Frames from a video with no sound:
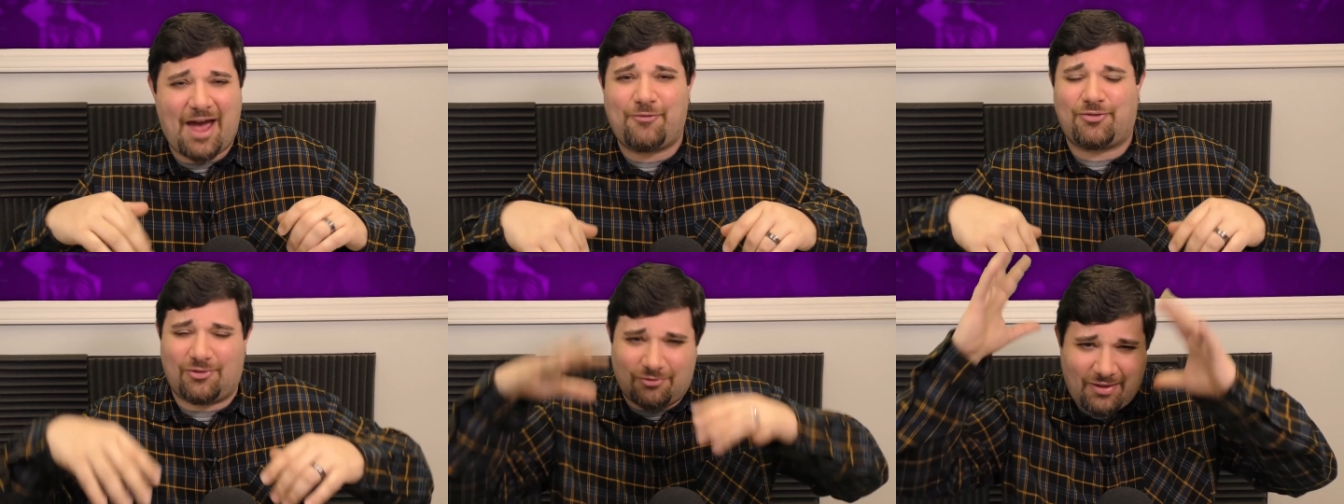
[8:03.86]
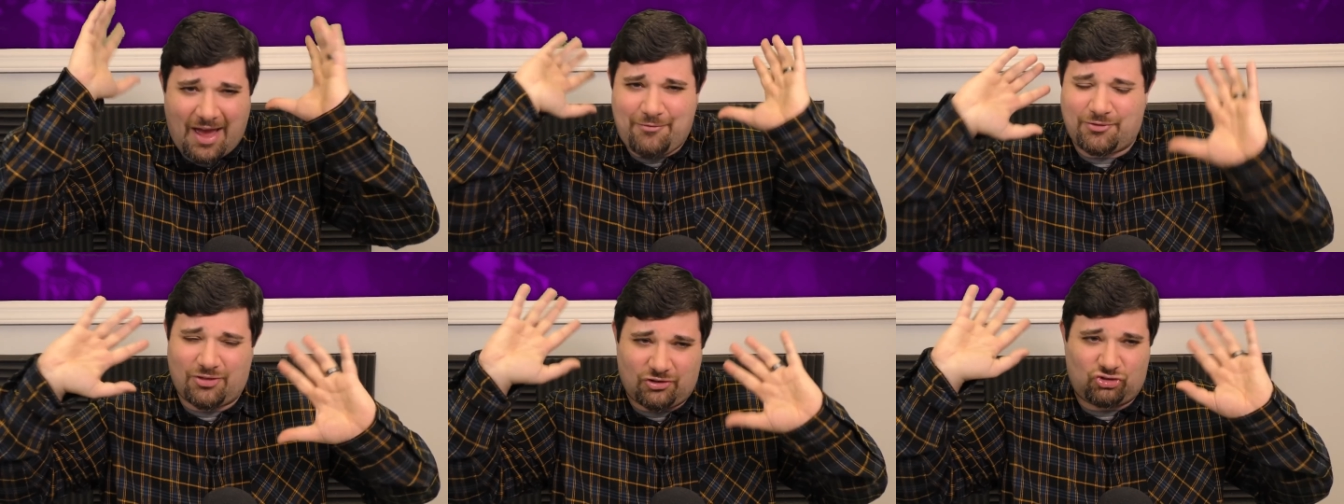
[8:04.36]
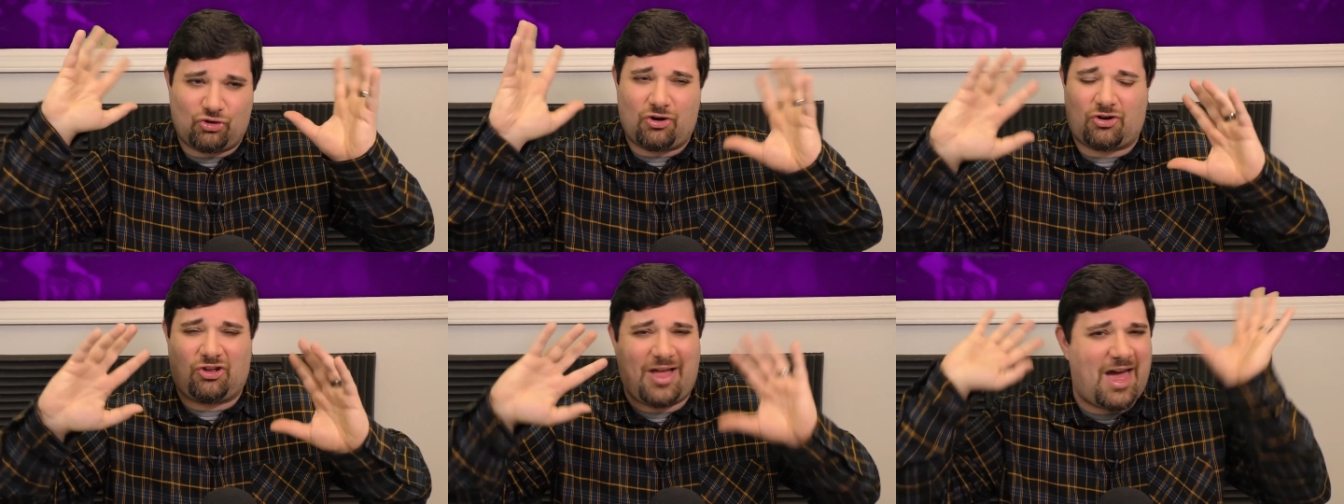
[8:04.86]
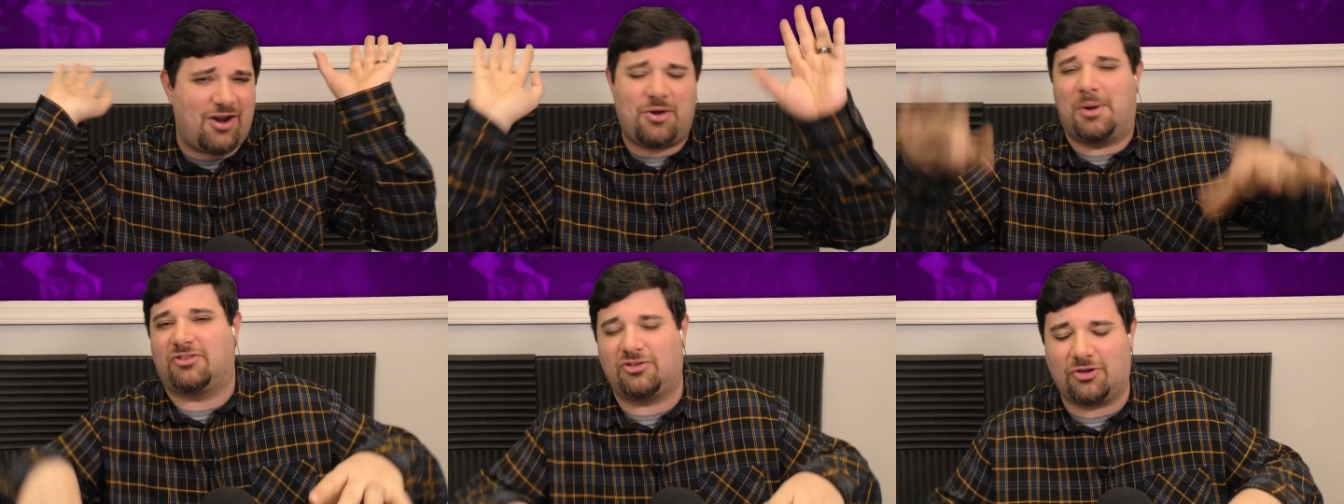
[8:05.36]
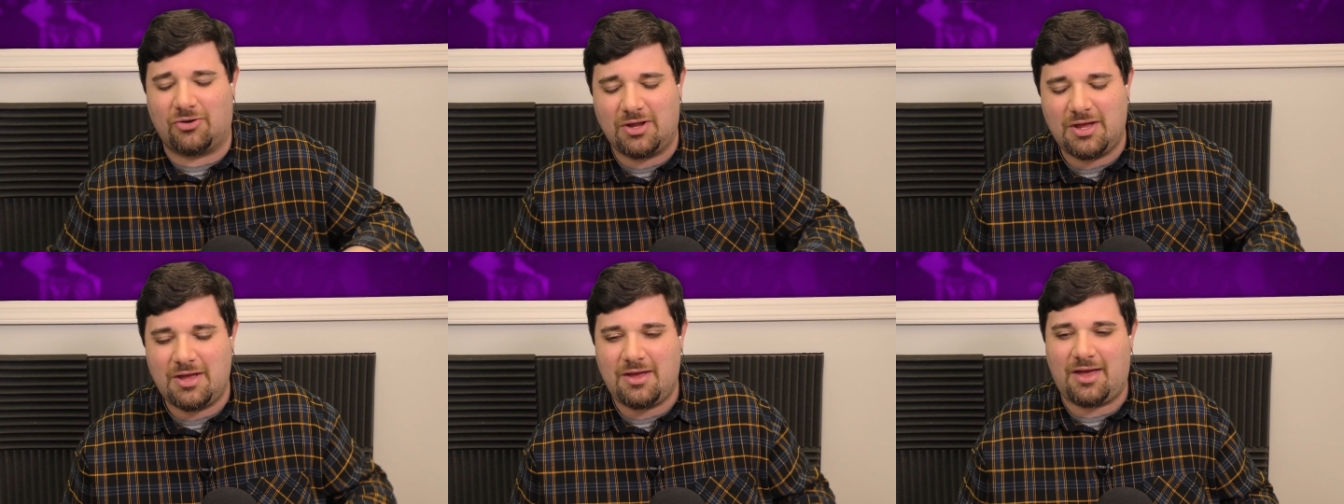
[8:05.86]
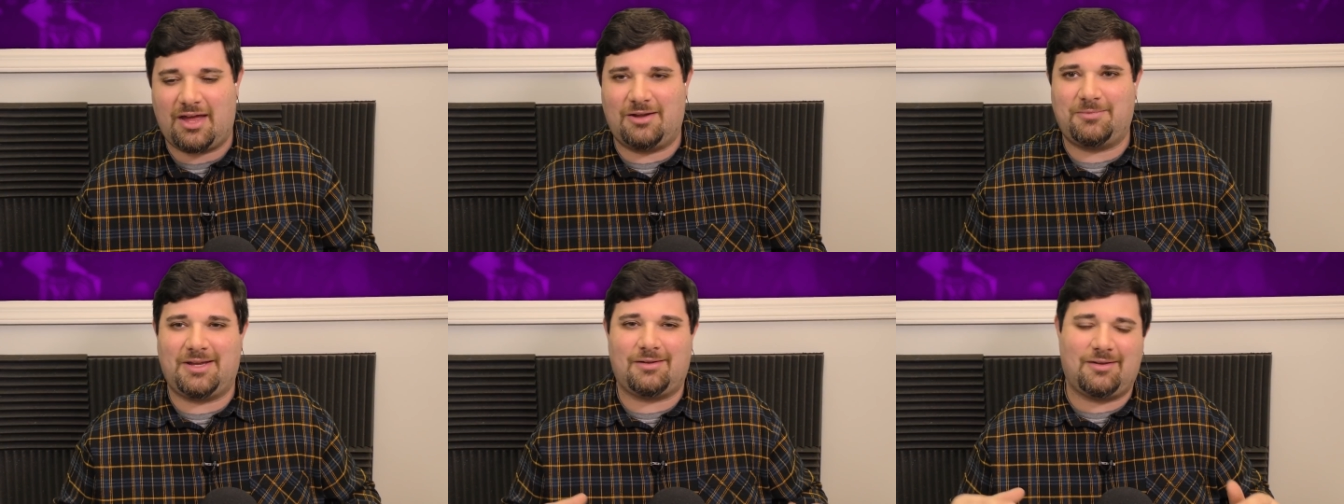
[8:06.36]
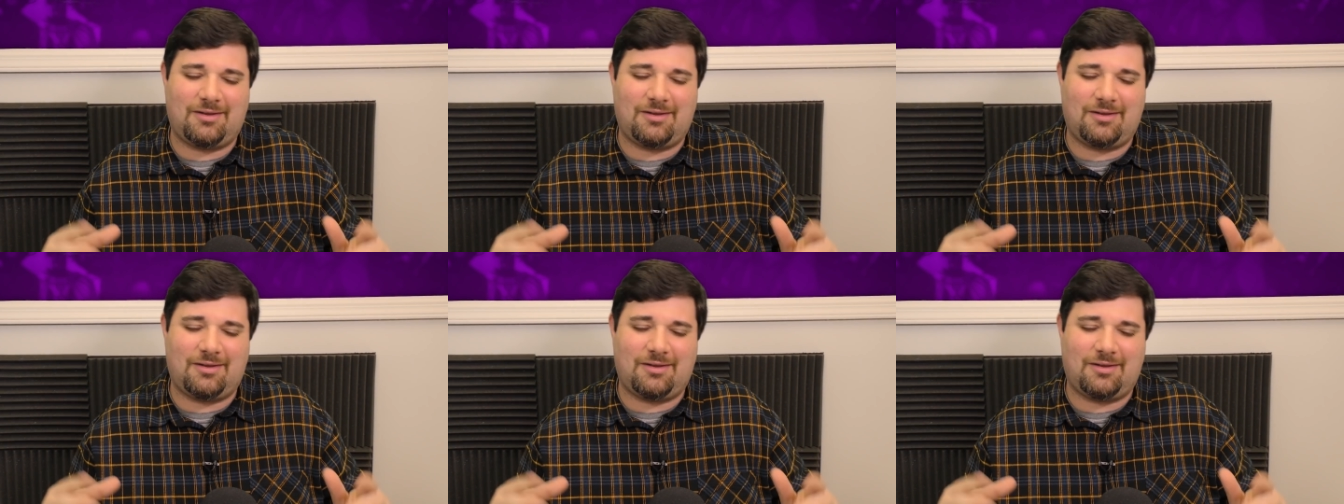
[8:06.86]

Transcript: after the circle, I don't know what to do. And I'm like,